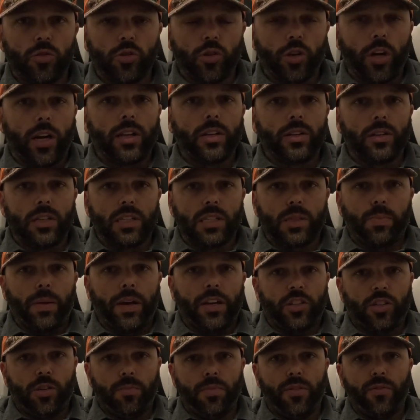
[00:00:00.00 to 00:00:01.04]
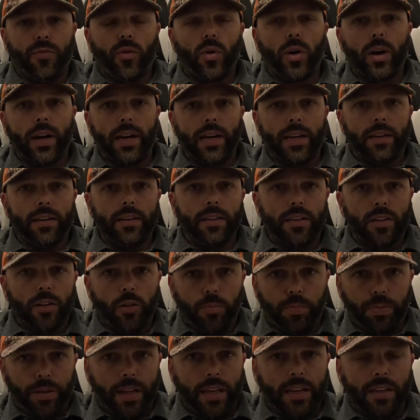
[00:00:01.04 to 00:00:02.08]
trailer inspection before I,
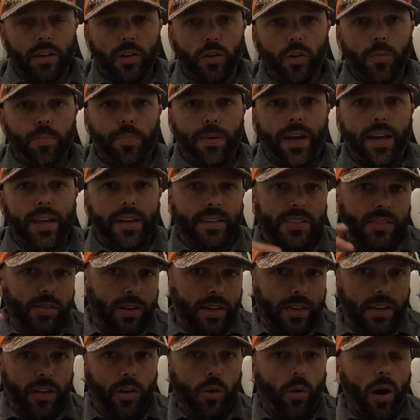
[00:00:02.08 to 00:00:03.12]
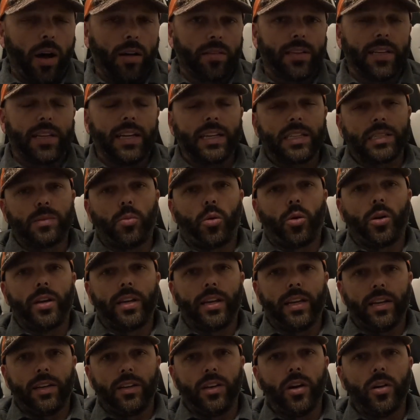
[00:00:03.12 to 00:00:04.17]
plan to go to bed so I can go out the next
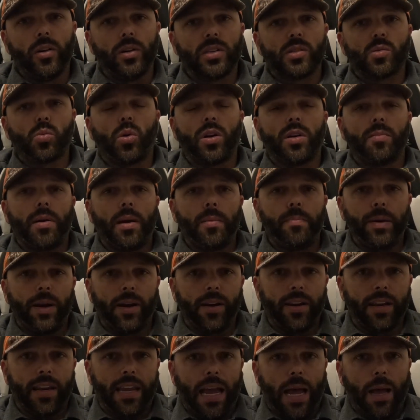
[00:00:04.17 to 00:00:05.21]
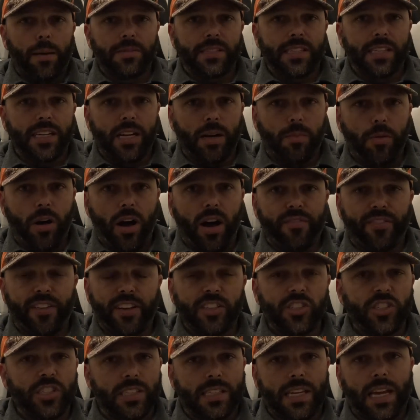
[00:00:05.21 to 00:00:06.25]
morning, and notice one of my bearing caps had come off. I
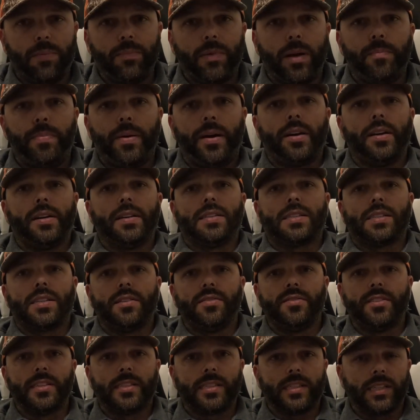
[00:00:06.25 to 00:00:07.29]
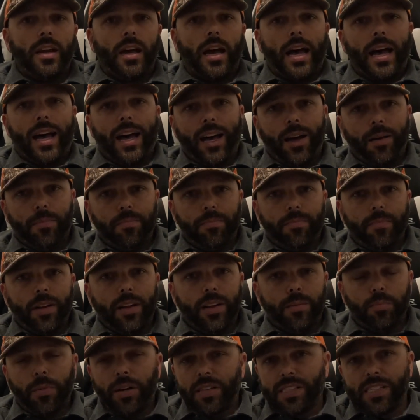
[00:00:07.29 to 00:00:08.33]
just had my bearing serviced.
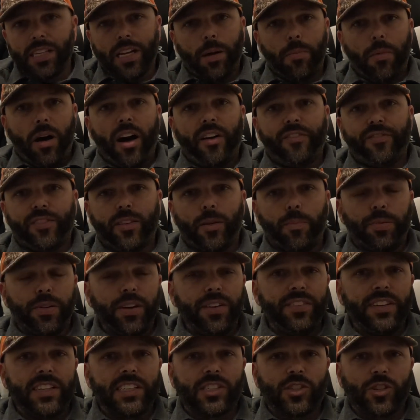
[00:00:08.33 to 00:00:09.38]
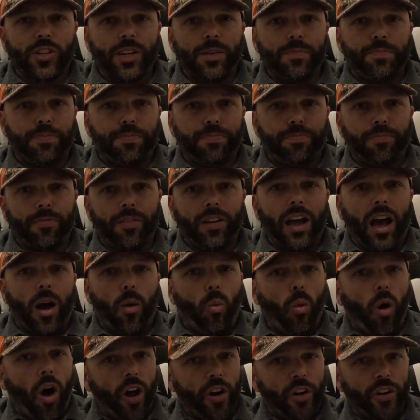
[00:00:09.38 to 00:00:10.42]
It must have come off the previous trip, got
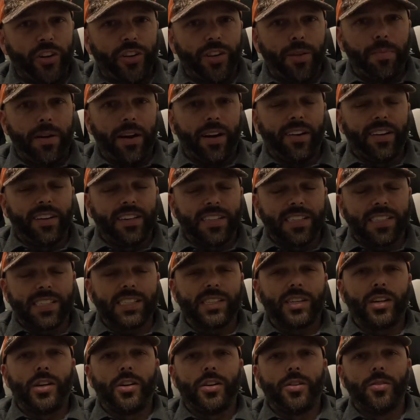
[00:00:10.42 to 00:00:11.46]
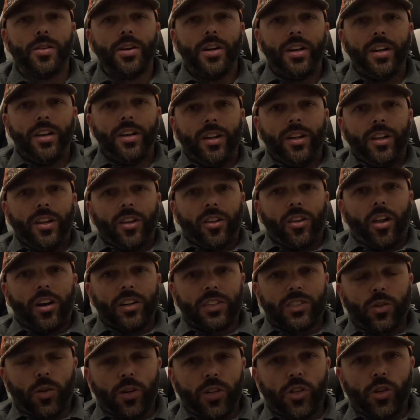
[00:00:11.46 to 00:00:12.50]
water in the bearings. So long
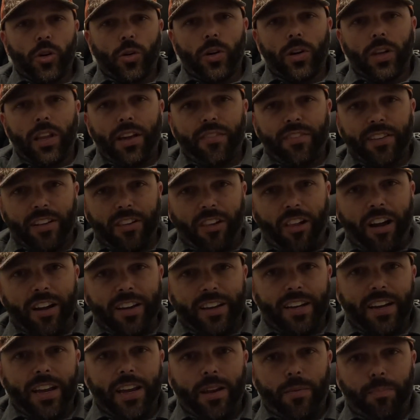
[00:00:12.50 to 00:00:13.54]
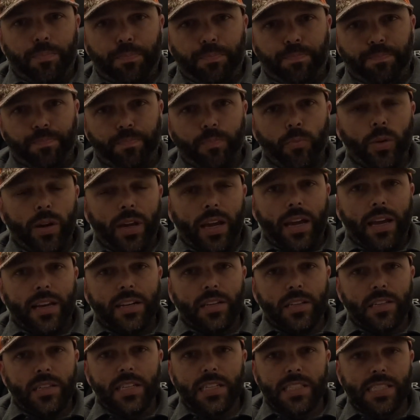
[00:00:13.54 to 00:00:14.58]
story short, 11 o'clock at night, we had
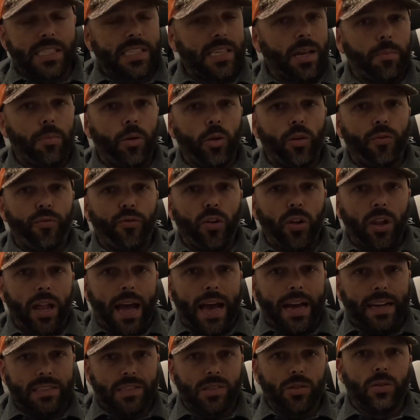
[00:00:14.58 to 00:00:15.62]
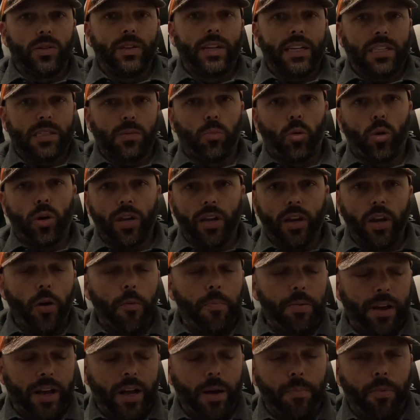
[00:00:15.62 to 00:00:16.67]
to disassemble the full axle. Next morning, go
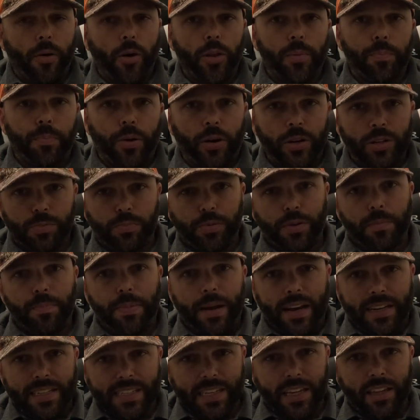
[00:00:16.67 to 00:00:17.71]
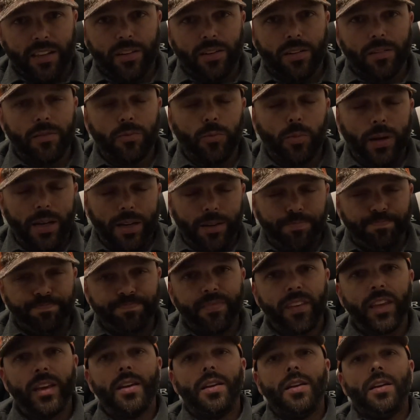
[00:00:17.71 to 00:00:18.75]
pick up all the parts, put it back together. Well,
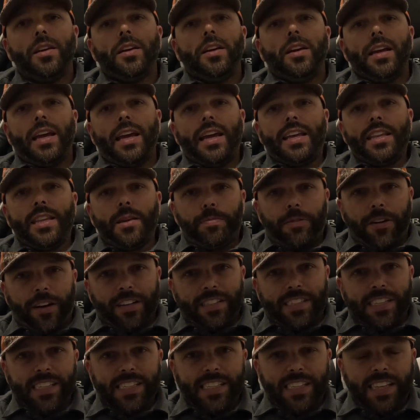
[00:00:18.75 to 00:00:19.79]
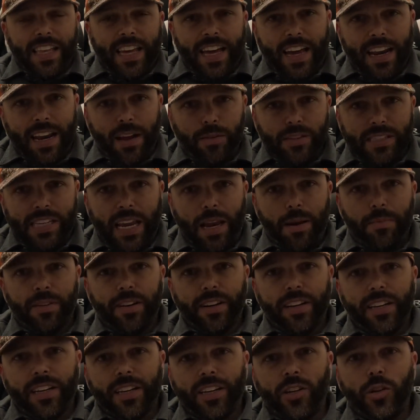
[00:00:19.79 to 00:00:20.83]
in the process of that, I was
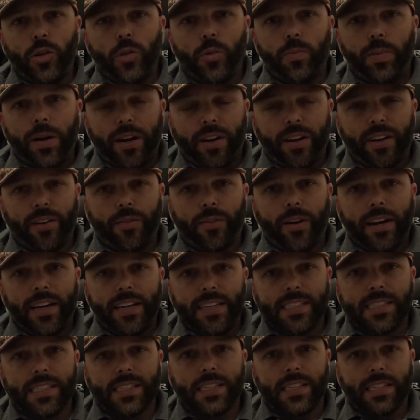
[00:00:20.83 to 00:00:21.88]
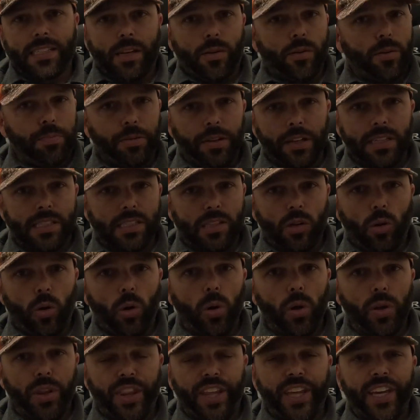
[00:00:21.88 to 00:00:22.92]
hammering in a new bearing race because I replaced the
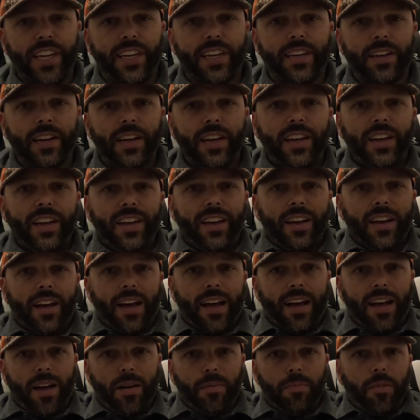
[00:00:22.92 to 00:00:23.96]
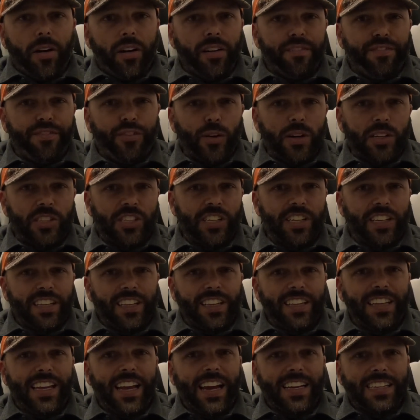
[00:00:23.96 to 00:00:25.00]
whole thing.
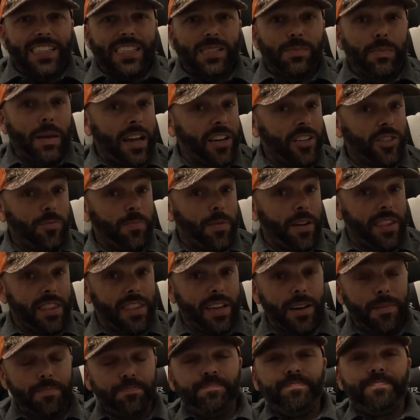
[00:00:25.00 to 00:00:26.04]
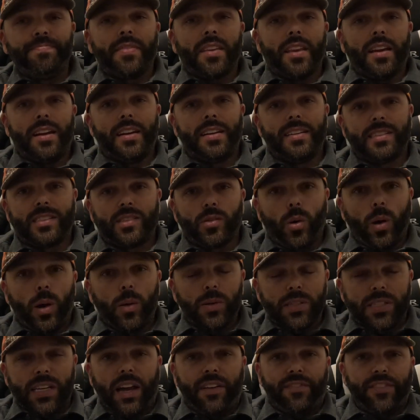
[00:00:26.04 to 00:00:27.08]
Unfortunately, I smashed my thumb, and so I
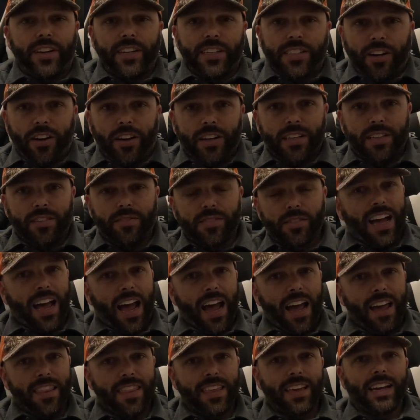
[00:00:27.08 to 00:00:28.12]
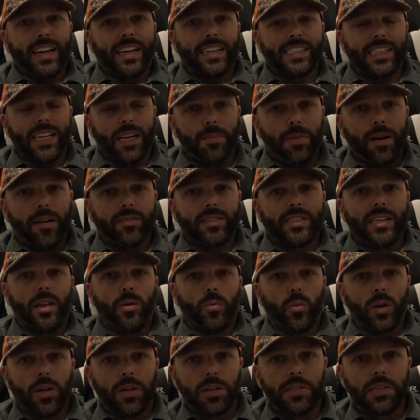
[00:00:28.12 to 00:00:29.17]
was not very talkative. I think I said about 10
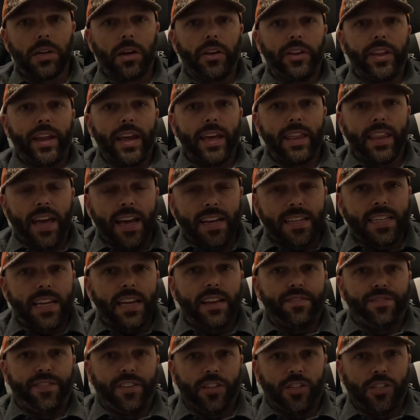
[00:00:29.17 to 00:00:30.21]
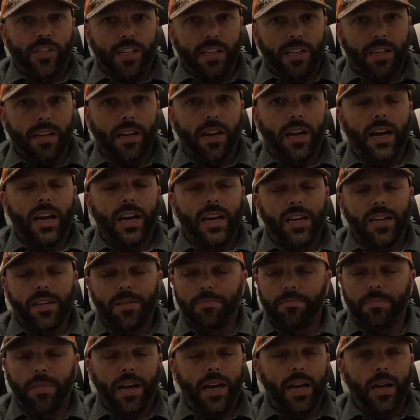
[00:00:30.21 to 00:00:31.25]
words all day that day fishing.
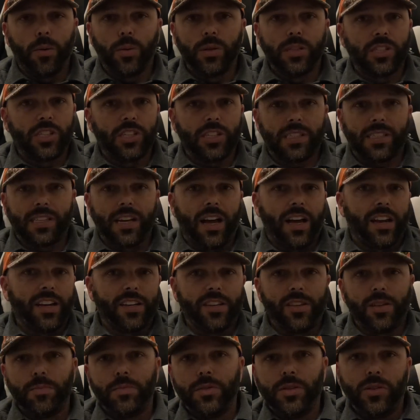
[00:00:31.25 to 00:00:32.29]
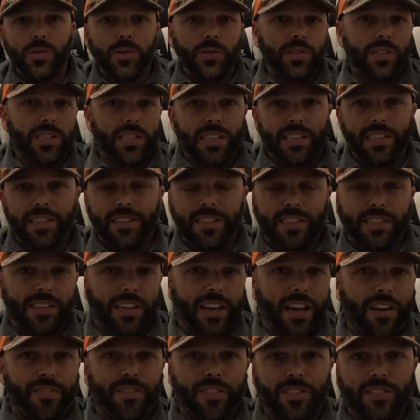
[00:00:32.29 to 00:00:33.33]
I was just not in the mood to
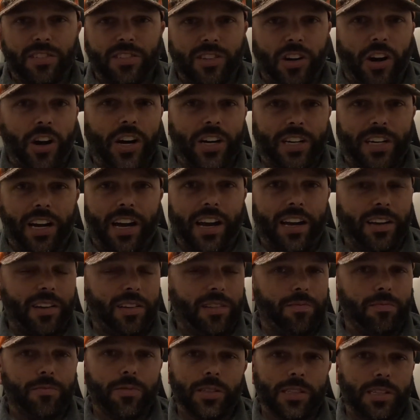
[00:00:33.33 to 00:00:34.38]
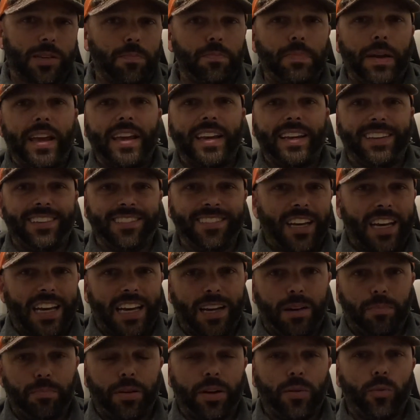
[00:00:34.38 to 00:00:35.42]
have a talk. I was in pain,
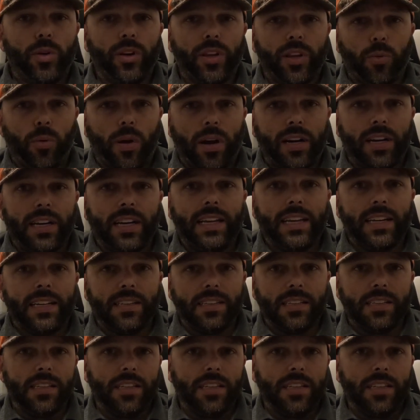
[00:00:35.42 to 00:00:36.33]
but I really wanted to get